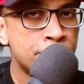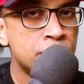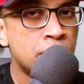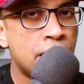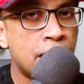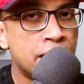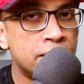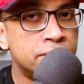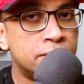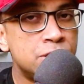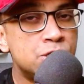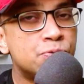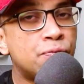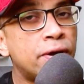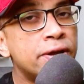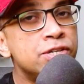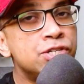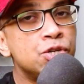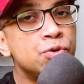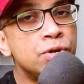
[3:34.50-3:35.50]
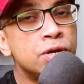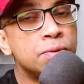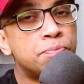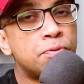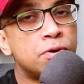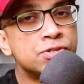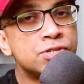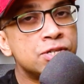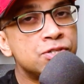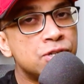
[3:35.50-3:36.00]
And this fine-tuning
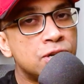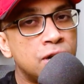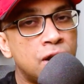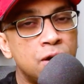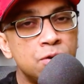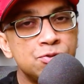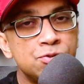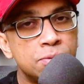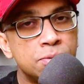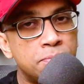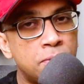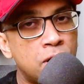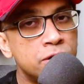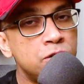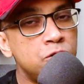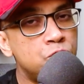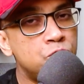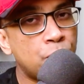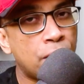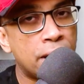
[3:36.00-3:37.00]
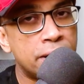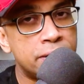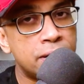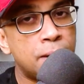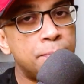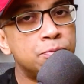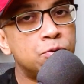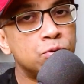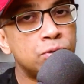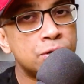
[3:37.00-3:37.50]
process allows the model to
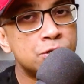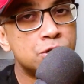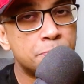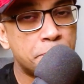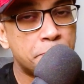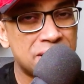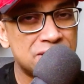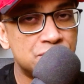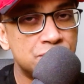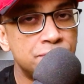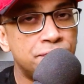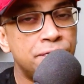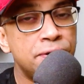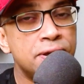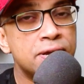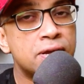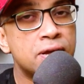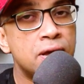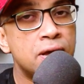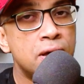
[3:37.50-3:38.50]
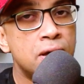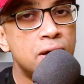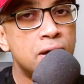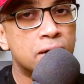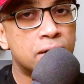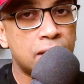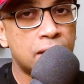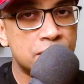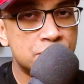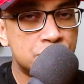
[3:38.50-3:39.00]
adapt to the specific
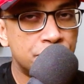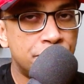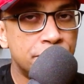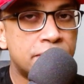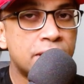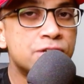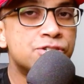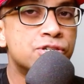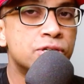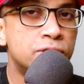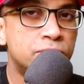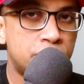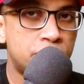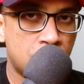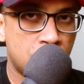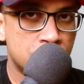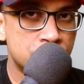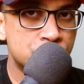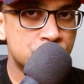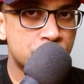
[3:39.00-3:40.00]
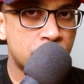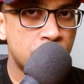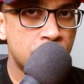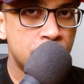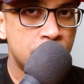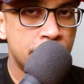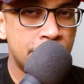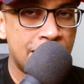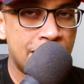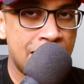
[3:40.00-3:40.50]
classification task
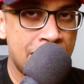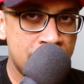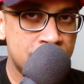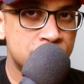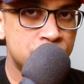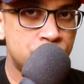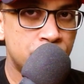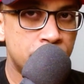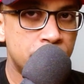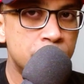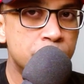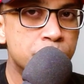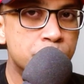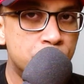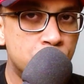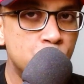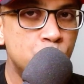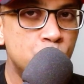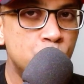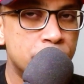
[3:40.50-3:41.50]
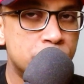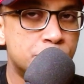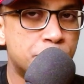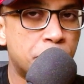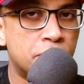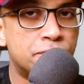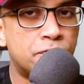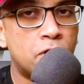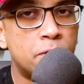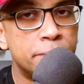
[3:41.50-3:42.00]
and improve its
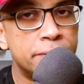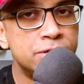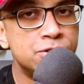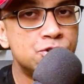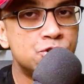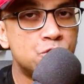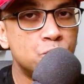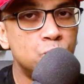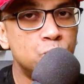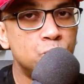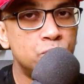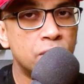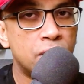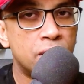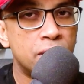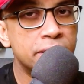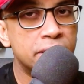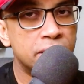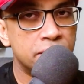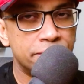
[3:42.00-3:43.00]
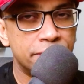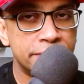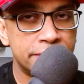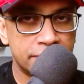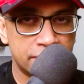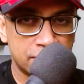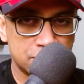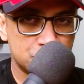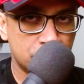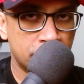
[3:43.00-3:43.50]
performance to the given
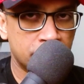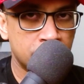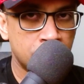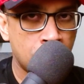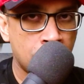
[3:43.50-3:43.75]
dataset.